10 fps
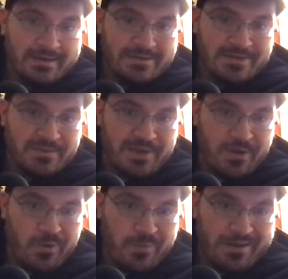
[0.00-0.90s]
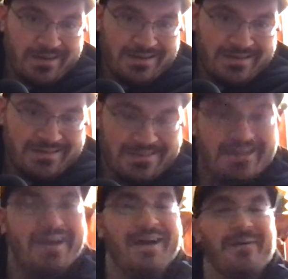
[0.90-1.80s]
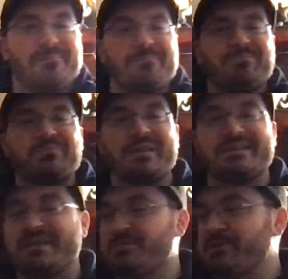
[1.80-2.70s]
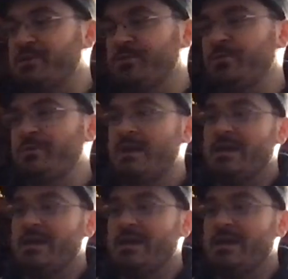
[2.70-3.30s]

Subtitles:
to be opened. So that's pretty cool.